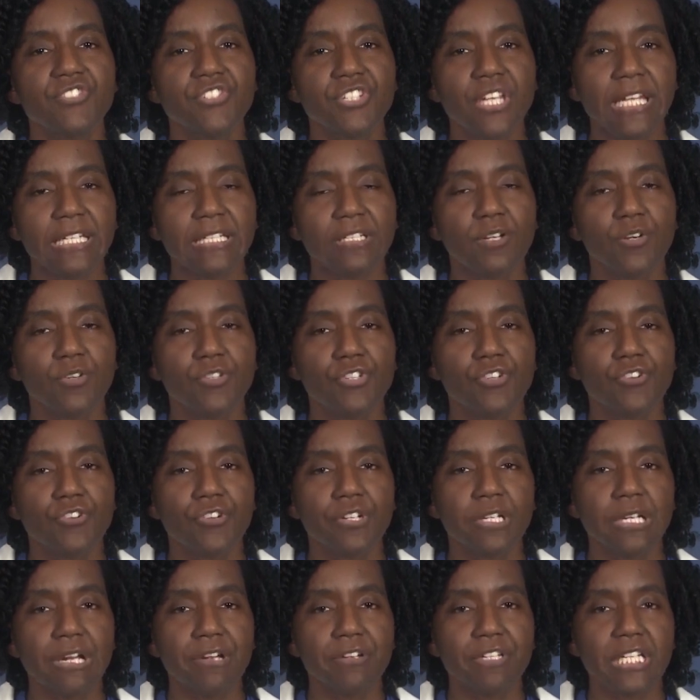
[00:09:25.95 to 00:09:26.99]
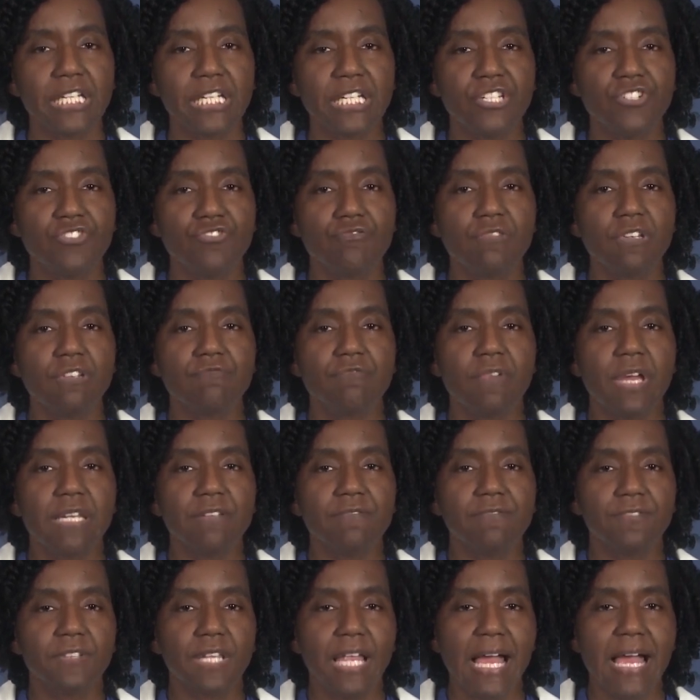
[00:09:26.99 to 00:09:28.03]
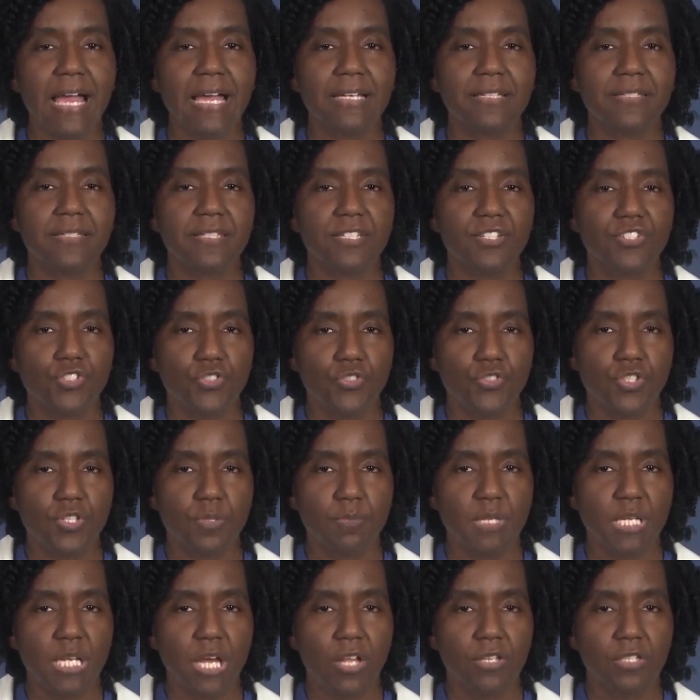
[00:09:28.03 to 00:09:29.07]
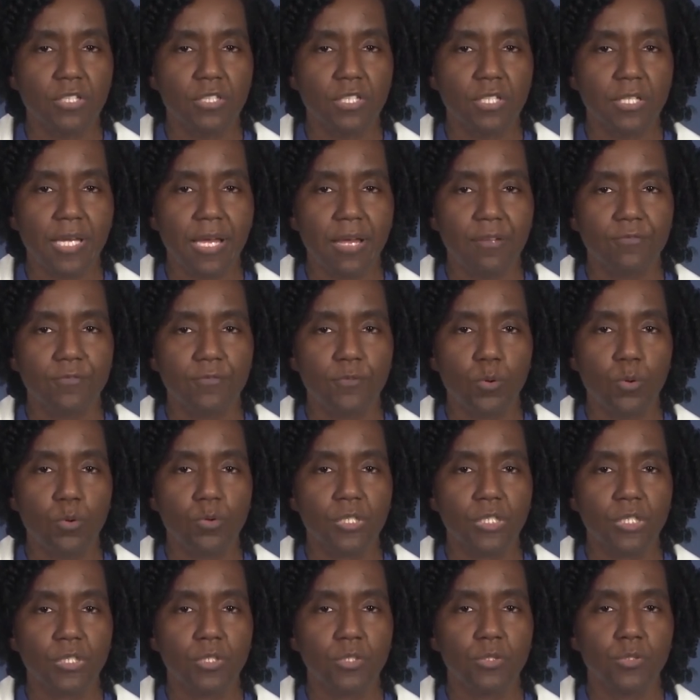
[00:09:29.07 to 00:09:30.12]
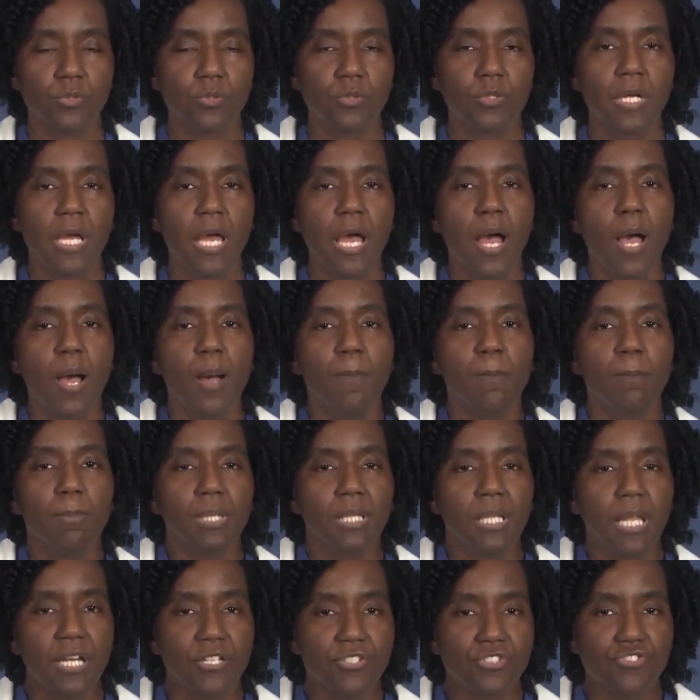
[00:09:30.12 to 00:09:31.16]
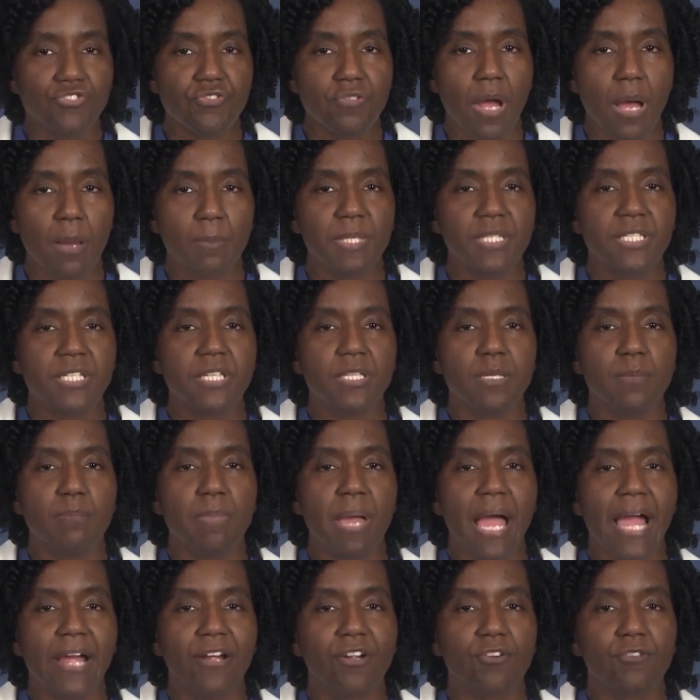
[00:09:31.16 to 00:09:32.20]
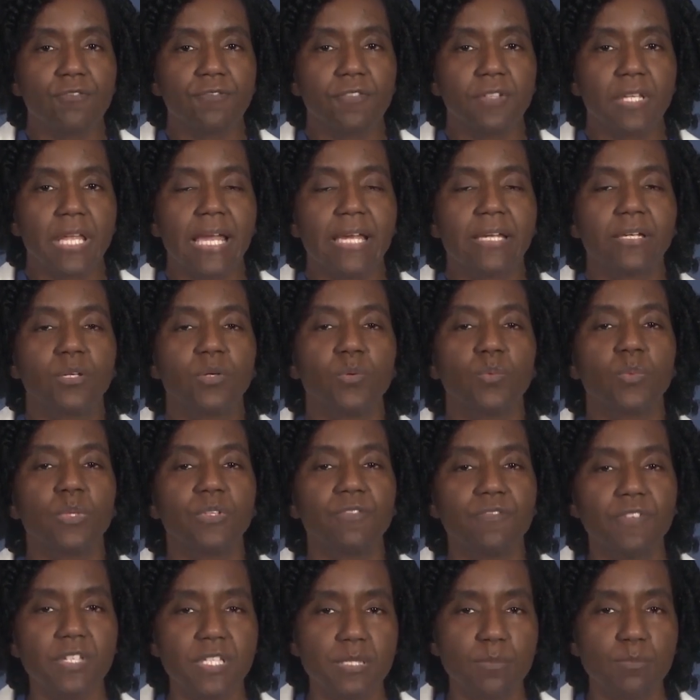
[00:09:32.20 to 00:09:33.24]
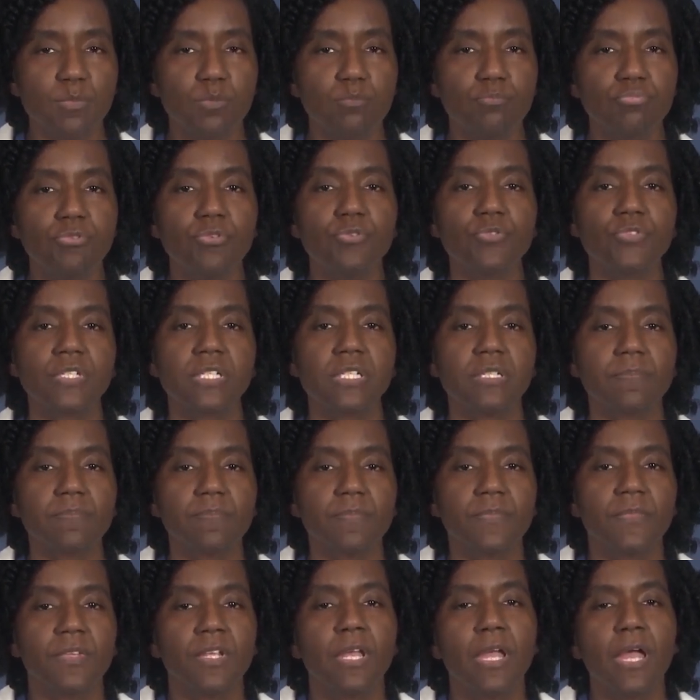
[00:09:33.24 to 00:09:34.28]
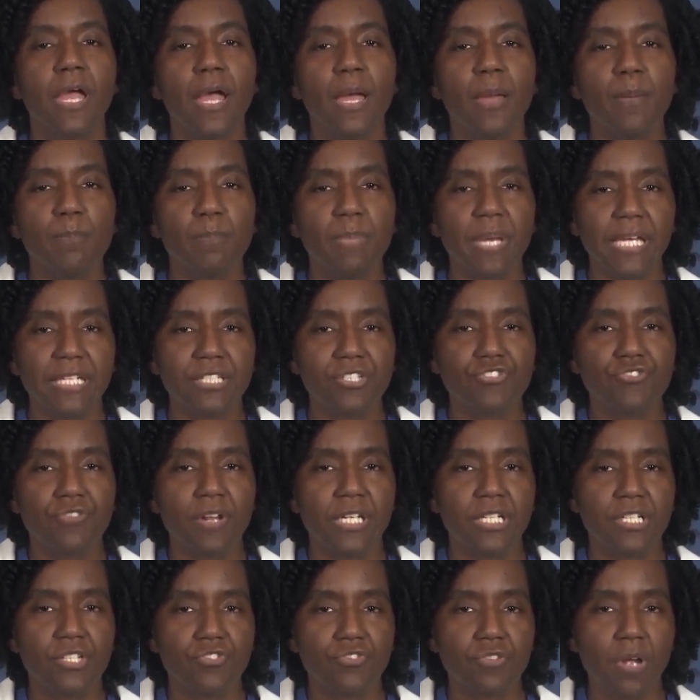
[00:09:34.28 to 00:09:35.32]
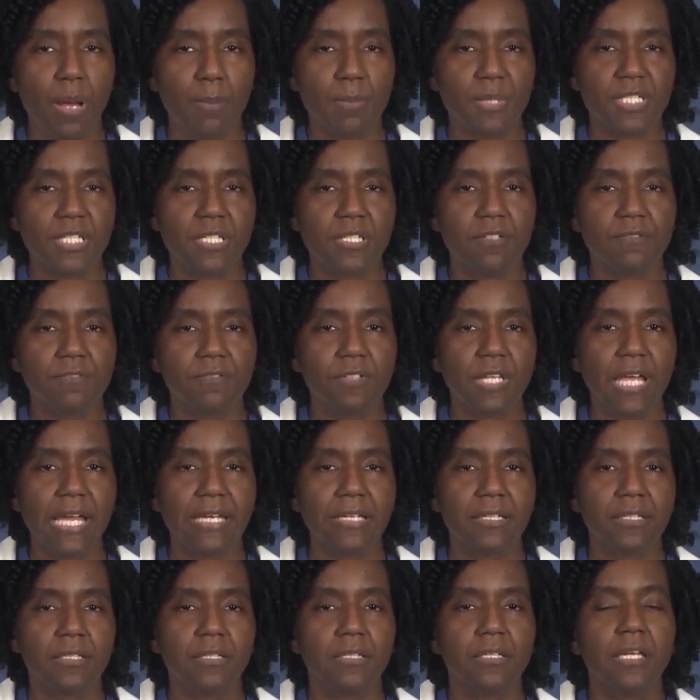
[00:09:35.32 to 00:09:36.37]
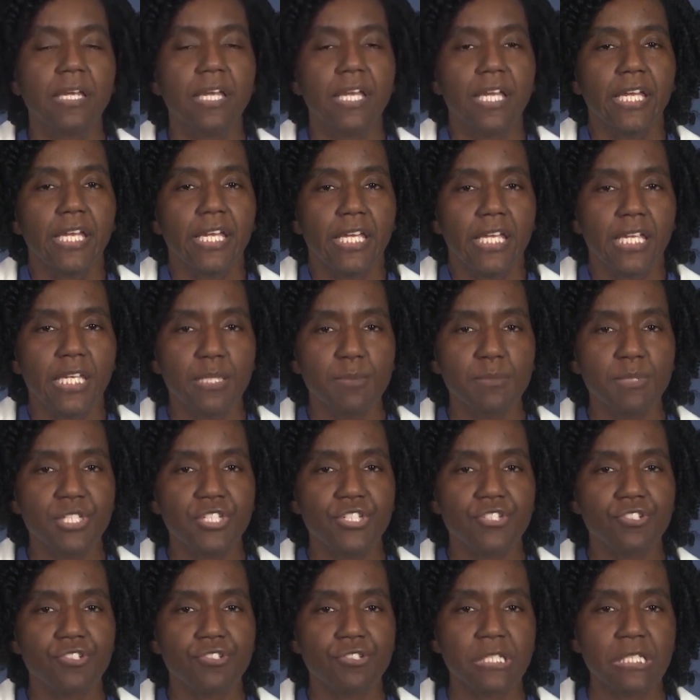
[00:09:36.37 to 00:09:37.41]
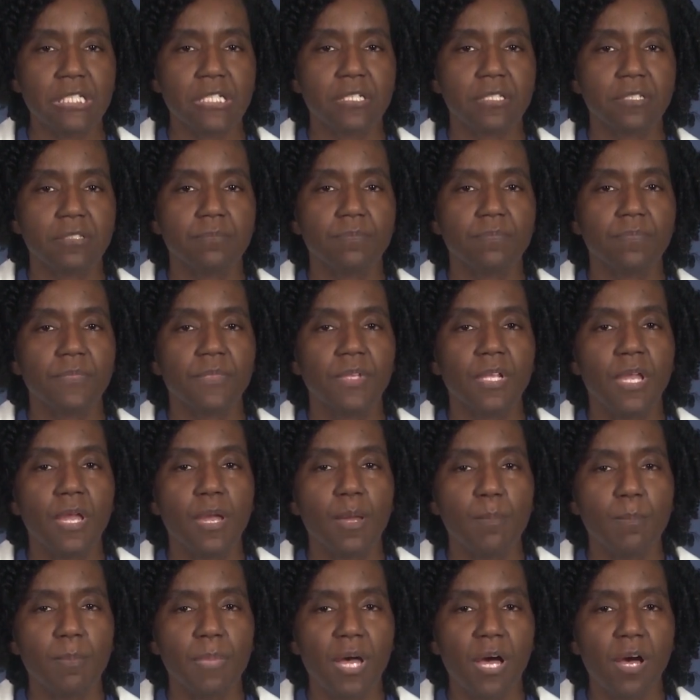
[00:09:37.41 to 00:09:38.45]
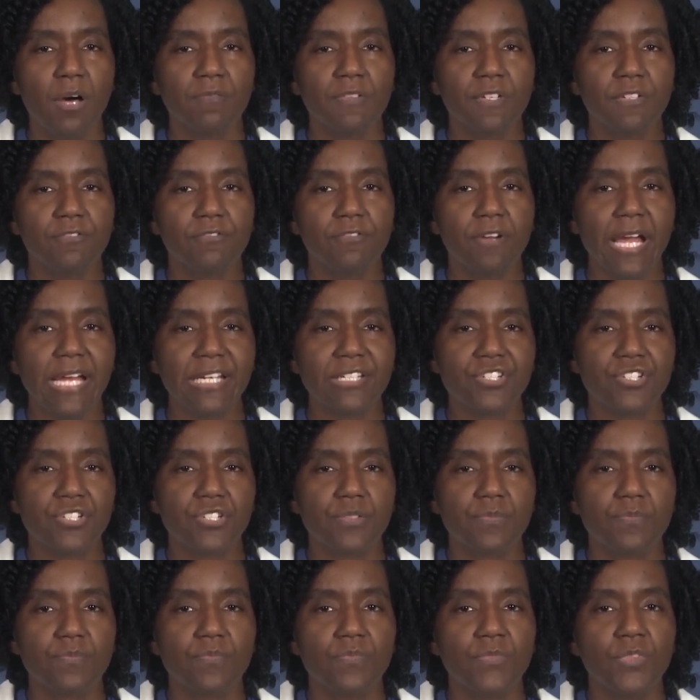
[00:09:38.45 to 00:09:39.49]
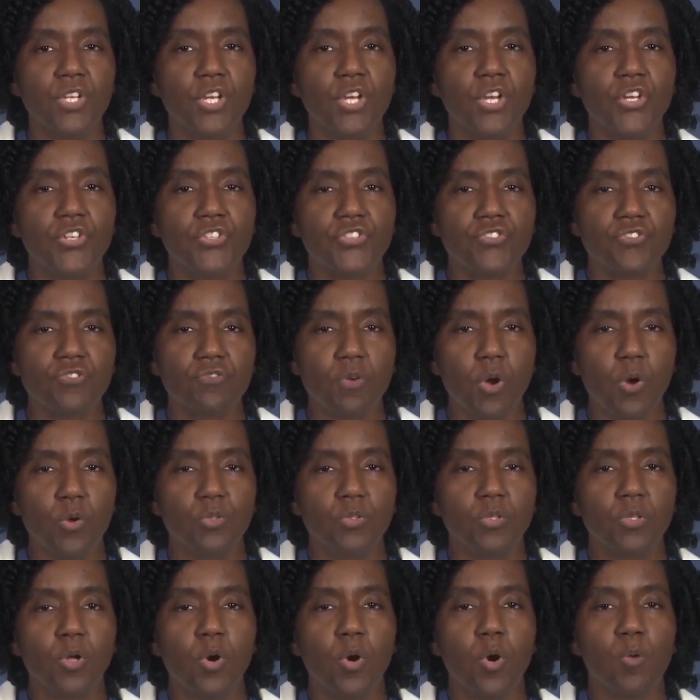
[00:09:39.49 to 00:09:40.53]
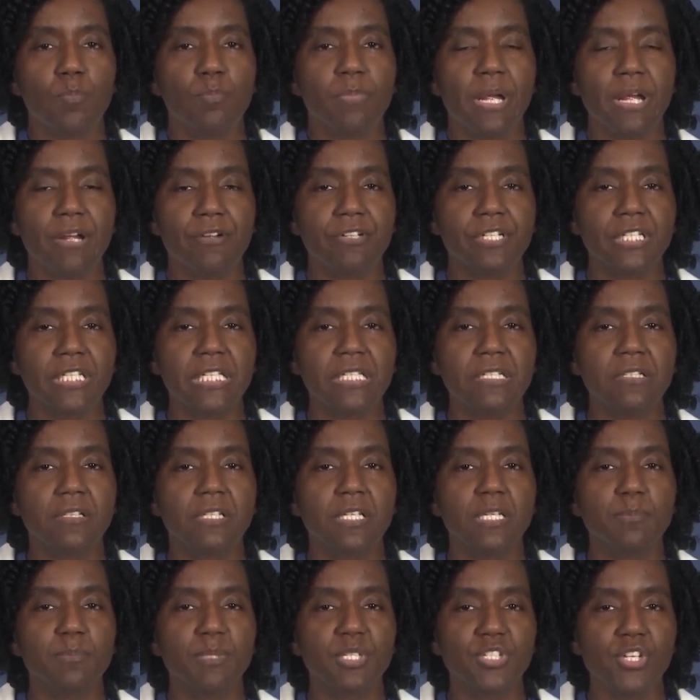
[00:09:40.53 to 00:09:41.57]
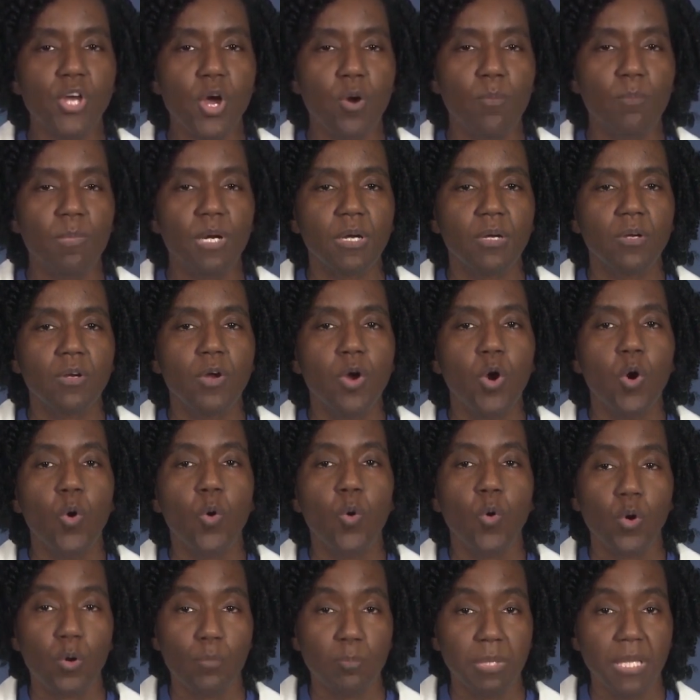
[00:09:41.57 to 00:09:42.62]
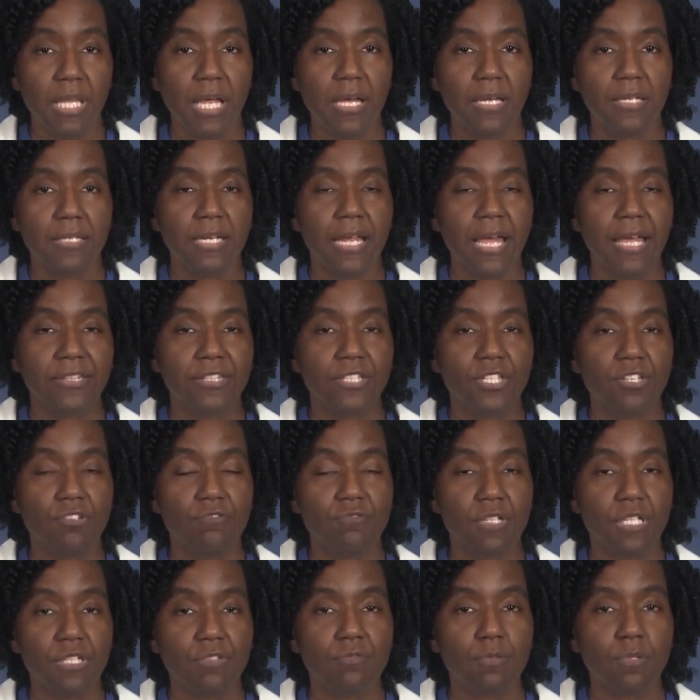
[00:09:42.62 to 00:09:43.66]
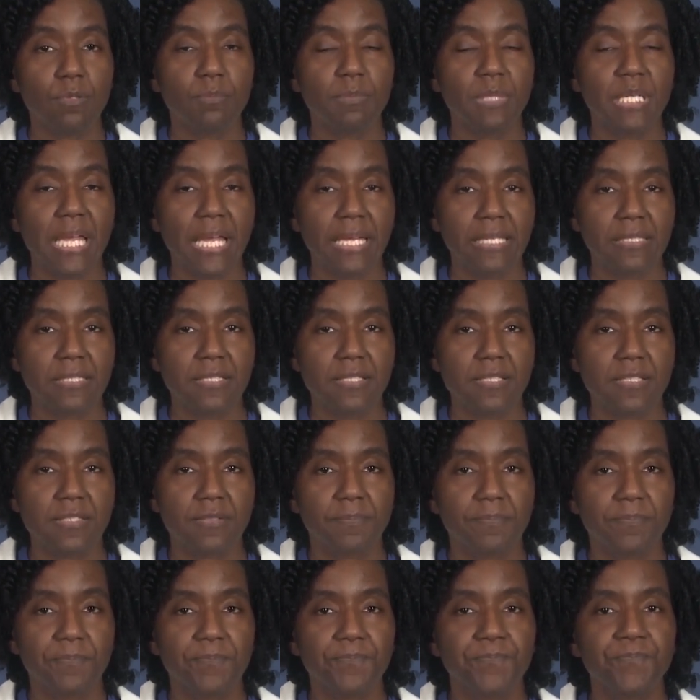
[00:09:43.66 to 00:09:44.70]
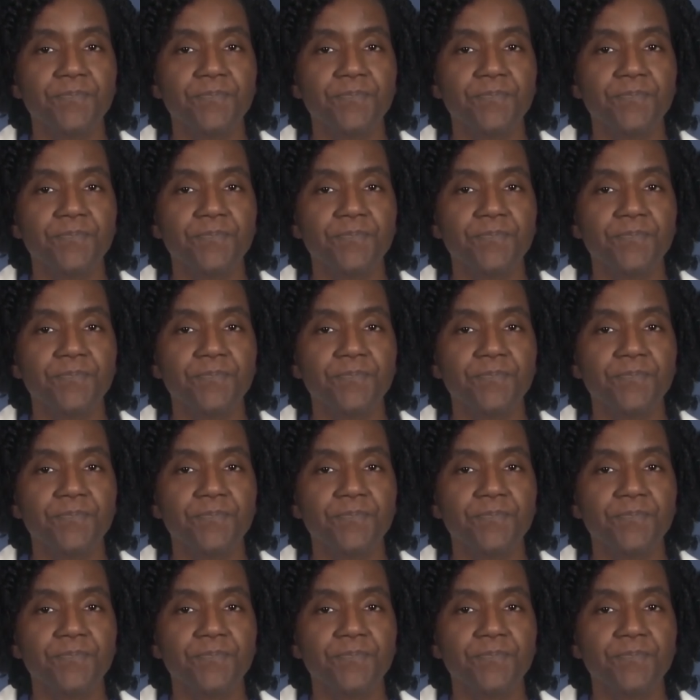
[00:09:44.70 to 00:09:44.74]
Genitourinary injury red flags that you should be on the lookout for include blunt trauma to the back or flank with visible bruising, penetrating trauma to the flank, hematuria, pelvic fracture, scrotal or perineal hematoma, or blood at the urethral meatus.